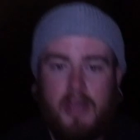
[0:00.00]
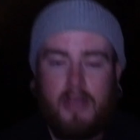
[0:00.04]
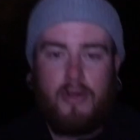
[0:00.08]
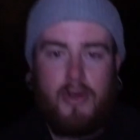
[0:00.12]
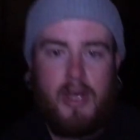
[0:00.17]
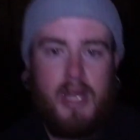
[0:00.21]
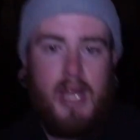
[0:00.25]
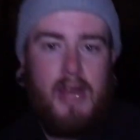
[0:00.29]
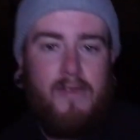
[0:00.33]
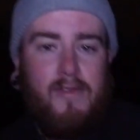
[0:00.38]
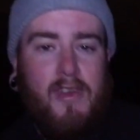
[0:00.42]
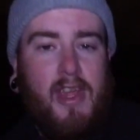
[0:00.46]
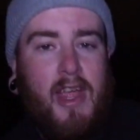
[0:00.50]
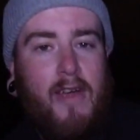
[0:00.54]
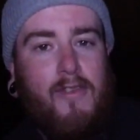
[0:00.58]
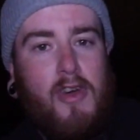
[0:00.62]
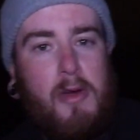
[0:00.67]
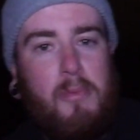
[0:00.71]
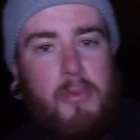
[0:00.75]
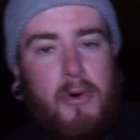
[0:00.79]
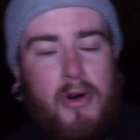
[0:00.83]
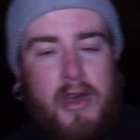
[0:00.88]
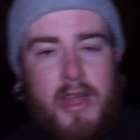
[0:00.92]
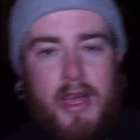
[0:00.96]
Good evening
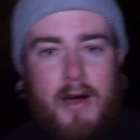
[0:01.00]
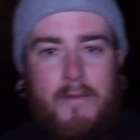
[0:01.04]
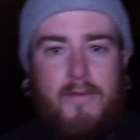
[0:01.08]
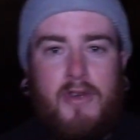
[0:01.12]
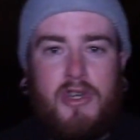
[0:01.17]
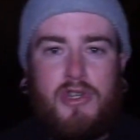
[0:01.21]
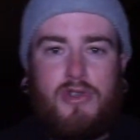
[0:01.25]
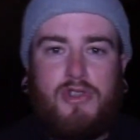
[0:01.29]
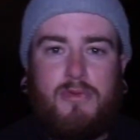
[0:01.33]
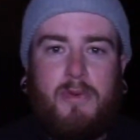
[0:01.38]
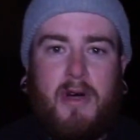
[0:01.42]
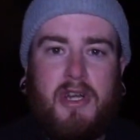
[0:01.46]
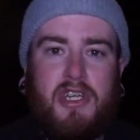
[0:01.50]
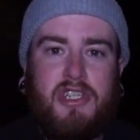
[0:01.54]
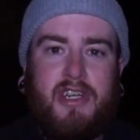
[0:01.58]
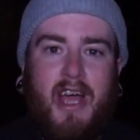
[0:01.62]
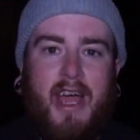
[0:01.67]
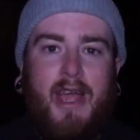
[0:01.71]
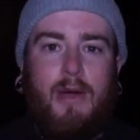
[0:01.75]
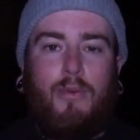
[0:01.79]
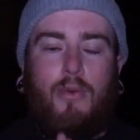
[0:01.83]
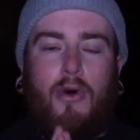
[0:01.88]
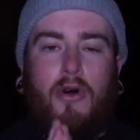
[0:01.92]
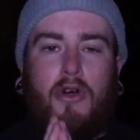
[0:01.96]
everybody, I'm Visuals by
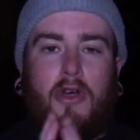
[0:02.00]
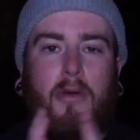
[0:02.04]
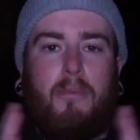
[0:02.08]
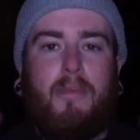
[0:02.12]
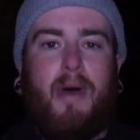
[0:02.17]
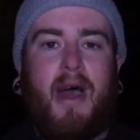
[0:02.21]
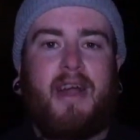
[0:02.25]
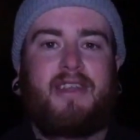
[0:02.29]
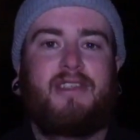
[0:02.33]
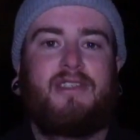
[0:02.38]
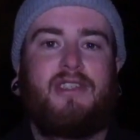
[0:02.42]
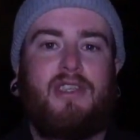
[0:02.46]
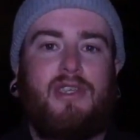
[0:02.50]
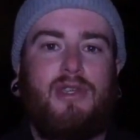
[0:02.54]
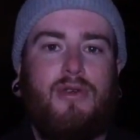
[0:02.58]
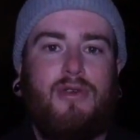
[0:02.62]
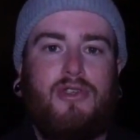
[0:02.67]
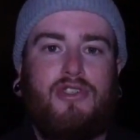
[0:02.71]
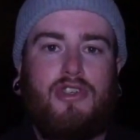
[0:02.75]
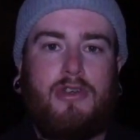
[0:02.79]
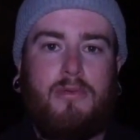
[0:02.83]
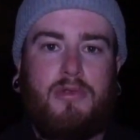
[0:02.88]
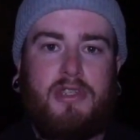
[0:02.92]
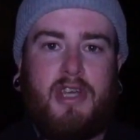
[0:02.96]
Shea, welcome back to the
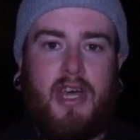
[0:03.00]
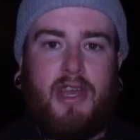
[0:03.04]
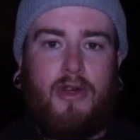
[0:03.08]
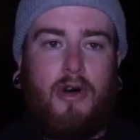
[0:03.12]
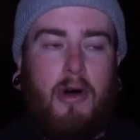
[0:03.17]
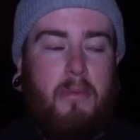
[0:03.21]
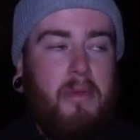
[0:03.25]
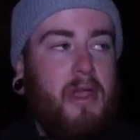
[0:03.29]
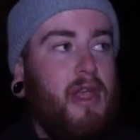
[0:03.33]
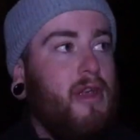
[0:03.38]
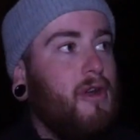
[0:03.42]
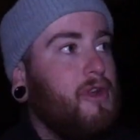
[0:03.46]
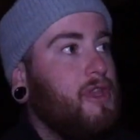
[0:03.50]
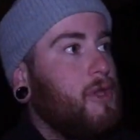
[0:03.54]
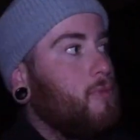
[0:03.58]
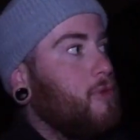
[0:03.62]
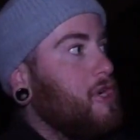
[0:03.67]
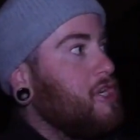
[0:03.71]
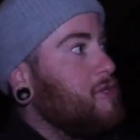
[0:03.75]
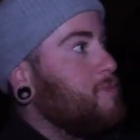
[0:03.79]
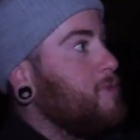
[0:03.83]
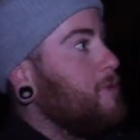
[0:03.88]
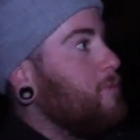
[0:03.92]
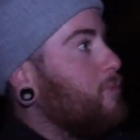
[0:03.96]
YouTube channel. I'm here at the
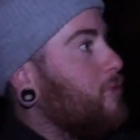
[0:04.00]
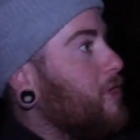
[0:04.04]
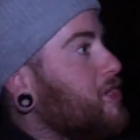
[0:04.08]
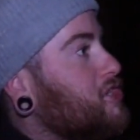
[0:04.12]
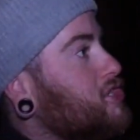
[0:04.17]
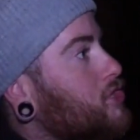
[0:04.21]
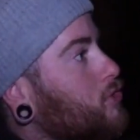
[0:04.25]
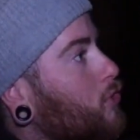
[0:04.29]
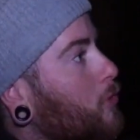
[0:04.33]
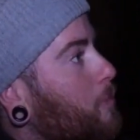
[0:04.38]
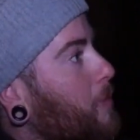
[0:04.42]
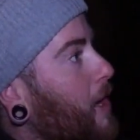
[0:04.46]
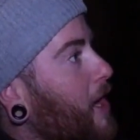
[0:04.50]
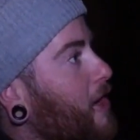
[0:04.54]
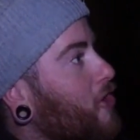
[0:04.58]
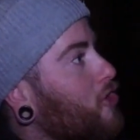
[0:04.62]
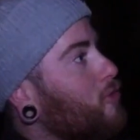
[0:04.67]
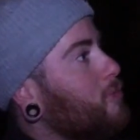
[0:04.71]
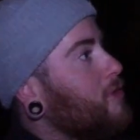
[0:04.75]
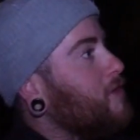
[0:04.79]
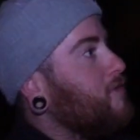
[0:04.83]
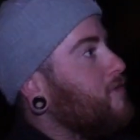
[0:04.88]
Richmond Bridge to do a paranormal